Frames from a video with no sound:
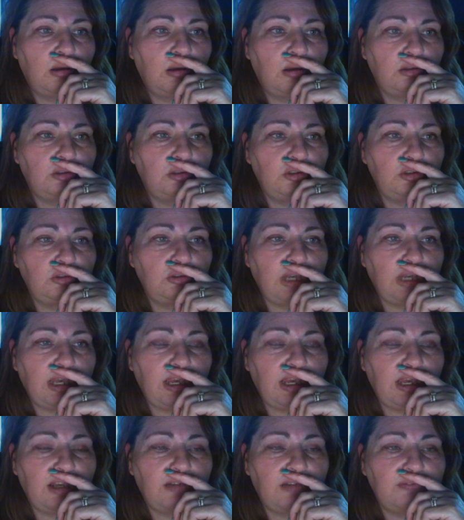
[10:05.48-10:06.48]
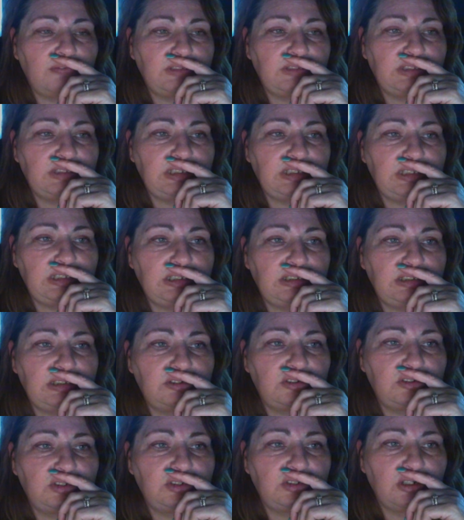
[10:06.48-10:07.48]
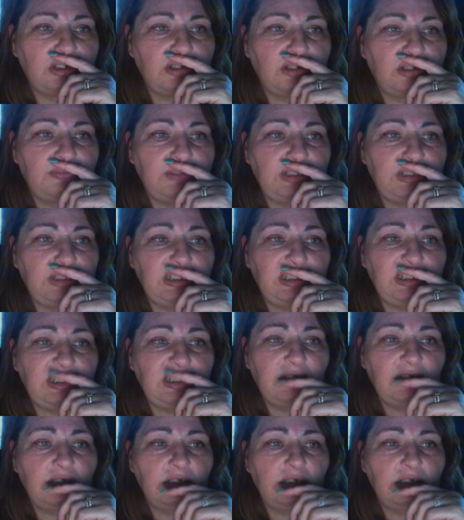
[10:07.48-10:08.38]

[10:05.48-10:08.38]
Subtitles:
you have the CeraVe